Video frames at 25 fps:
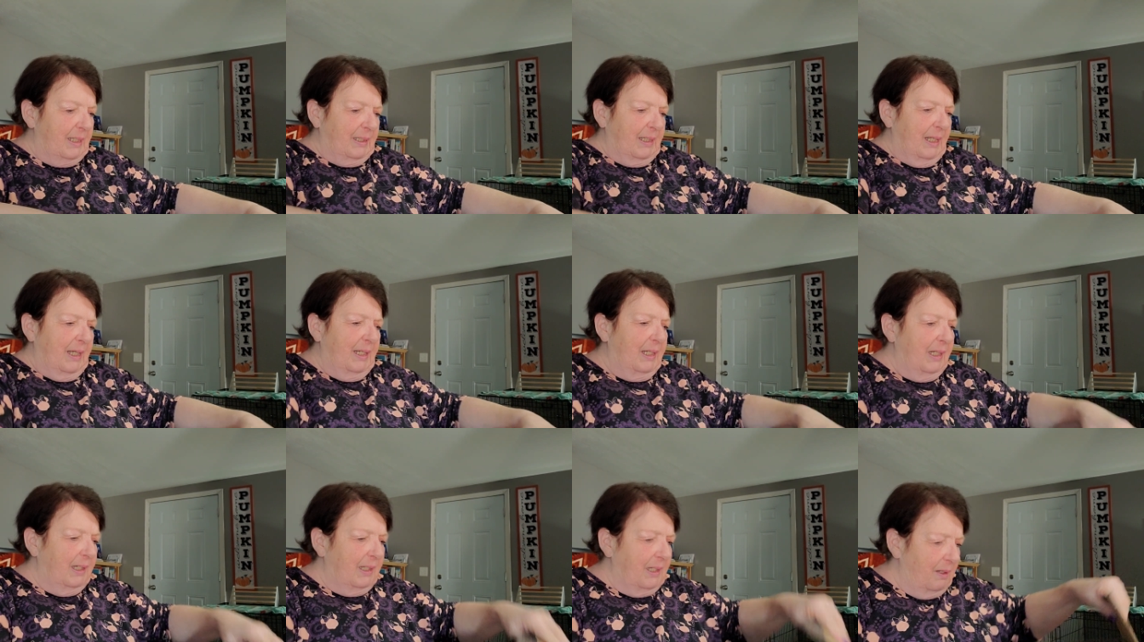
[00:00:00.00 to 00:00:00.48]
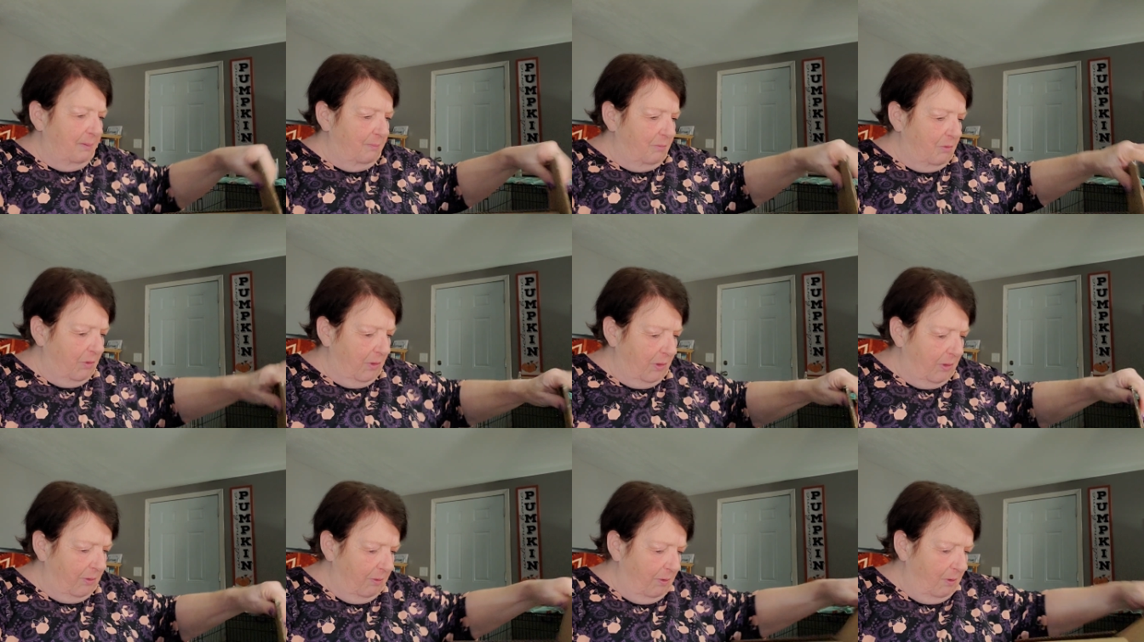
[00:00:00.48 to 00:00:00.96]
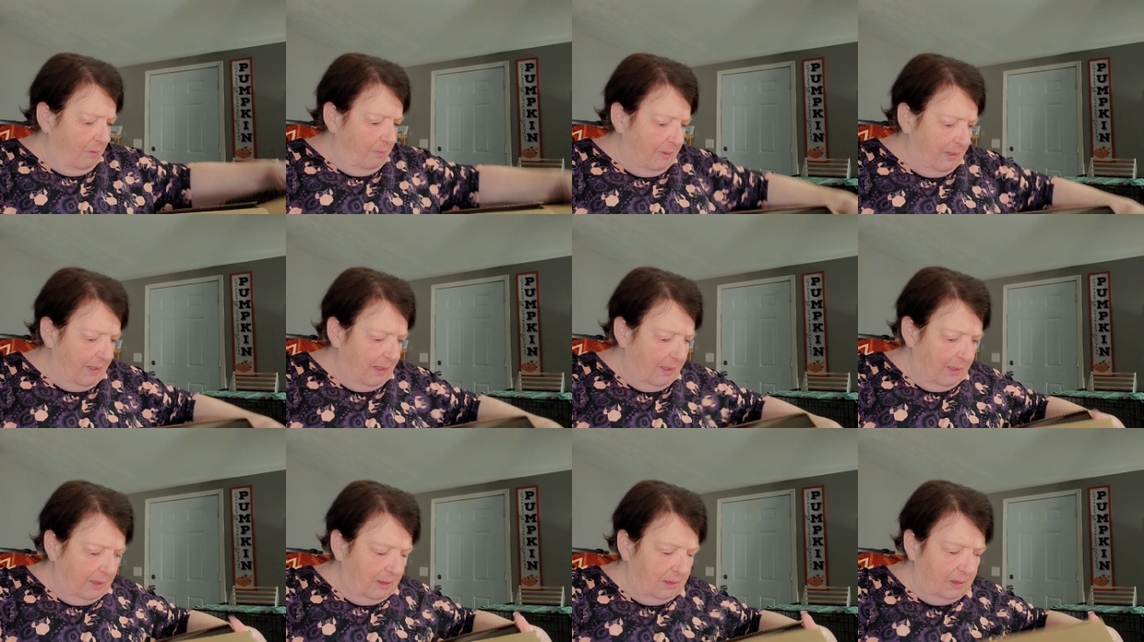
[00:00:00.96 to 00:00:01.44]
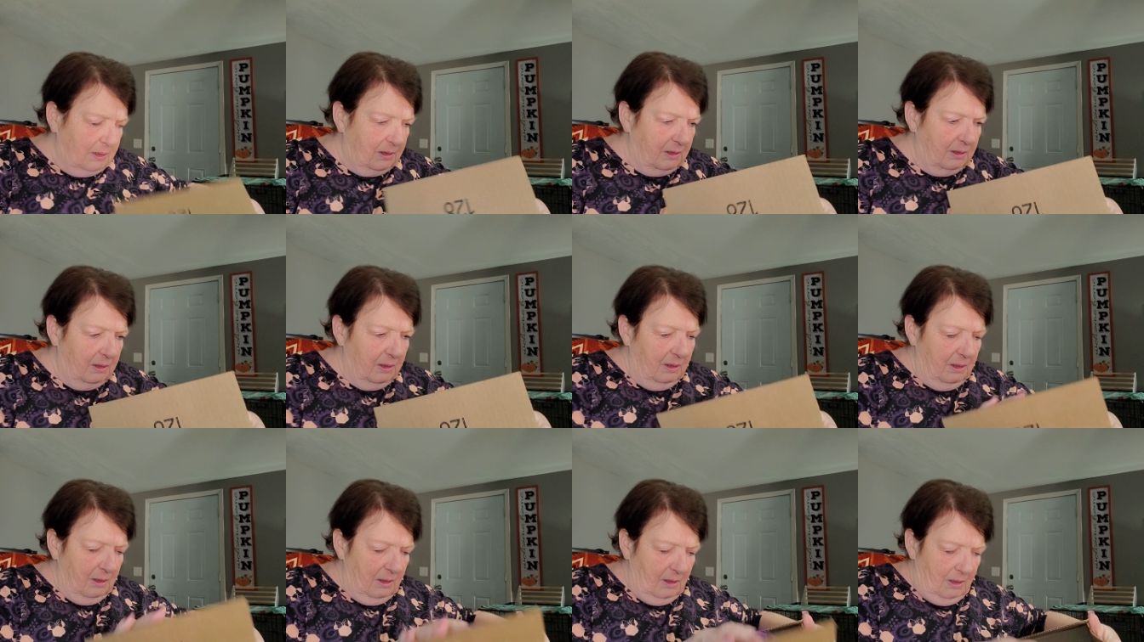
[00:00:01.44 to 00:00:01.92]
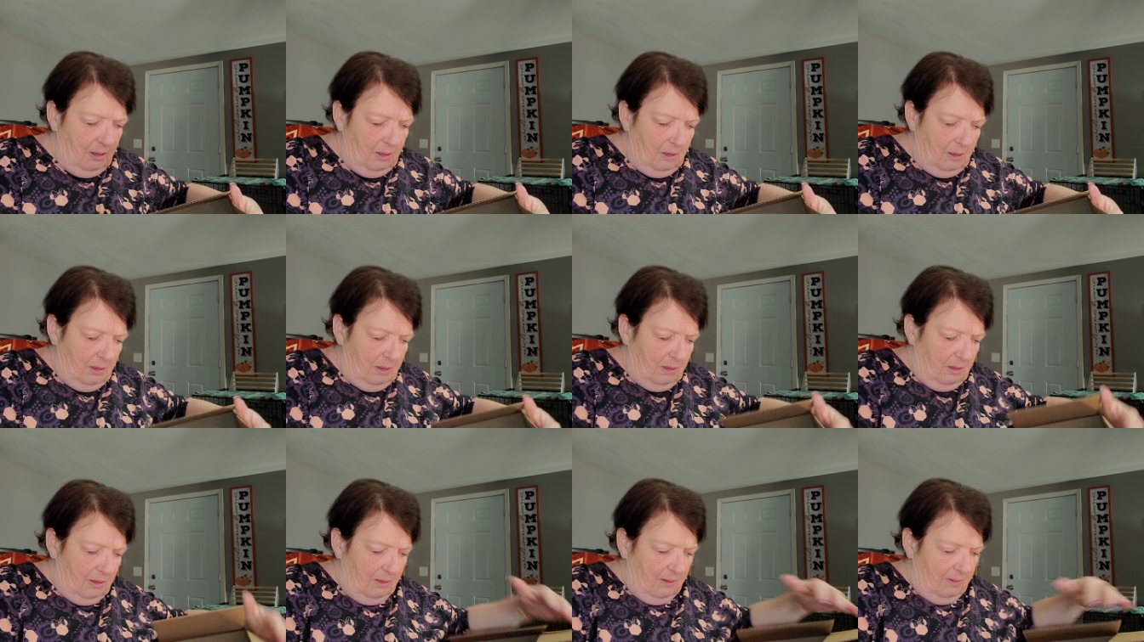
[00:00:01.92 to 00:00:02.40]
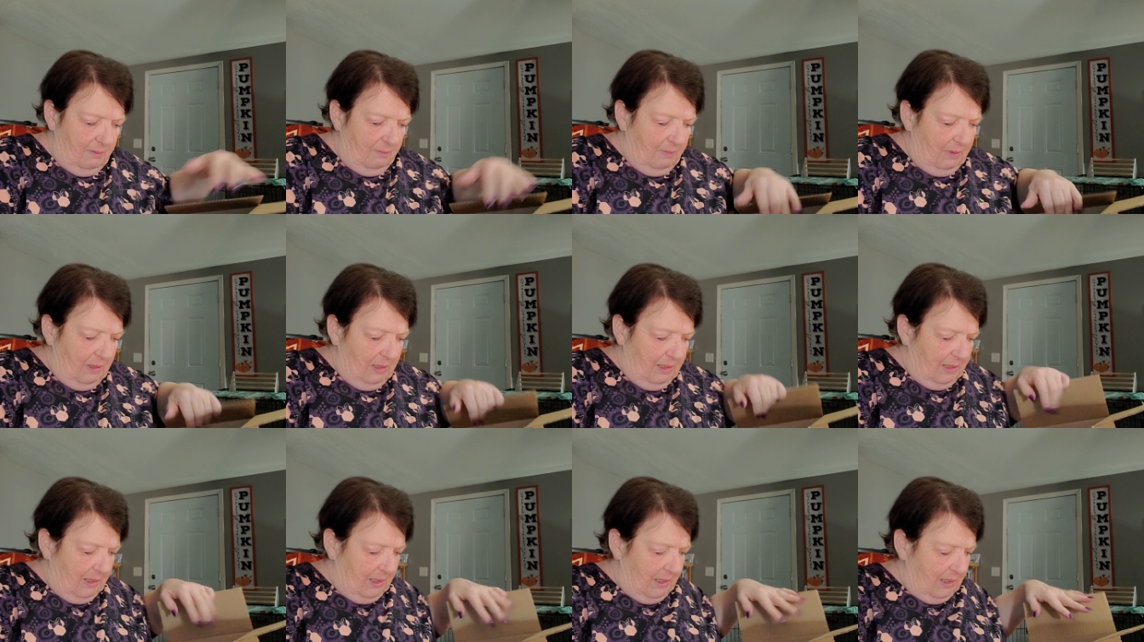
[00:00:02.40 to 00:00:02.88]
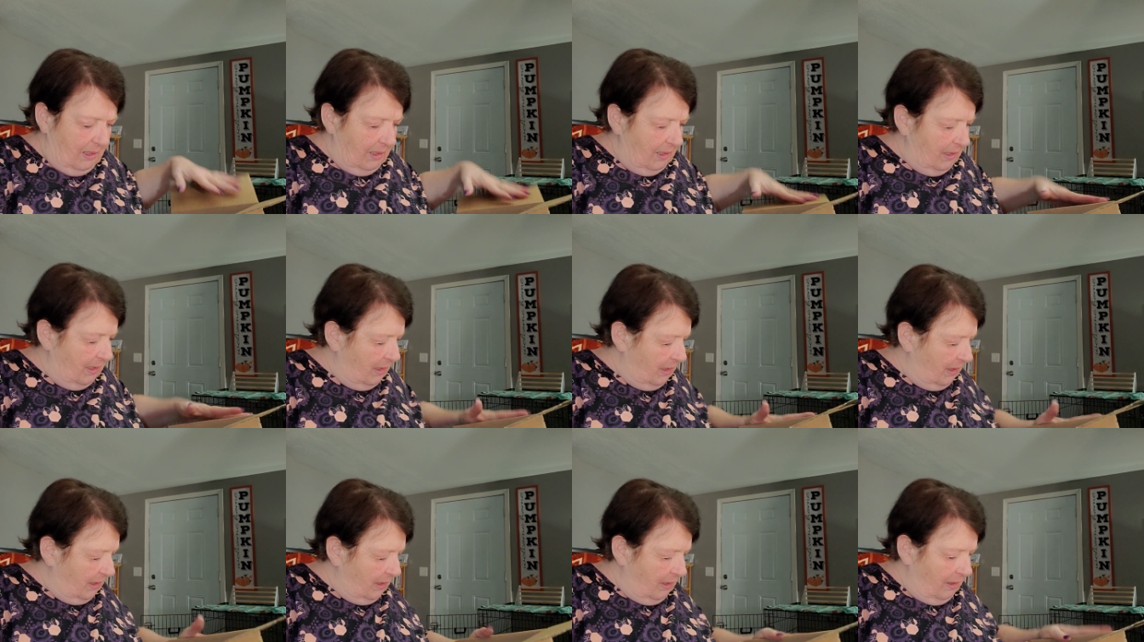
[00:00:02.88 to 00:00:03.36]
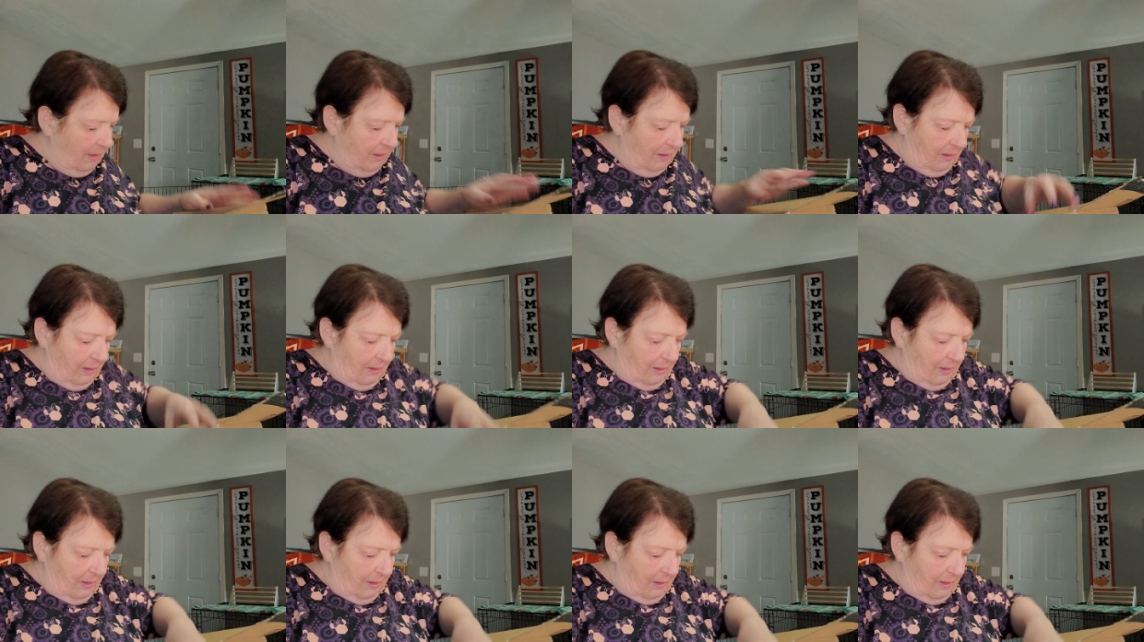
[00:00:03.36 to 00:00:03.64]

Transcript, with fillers: I think I got more grow bags. Let me see.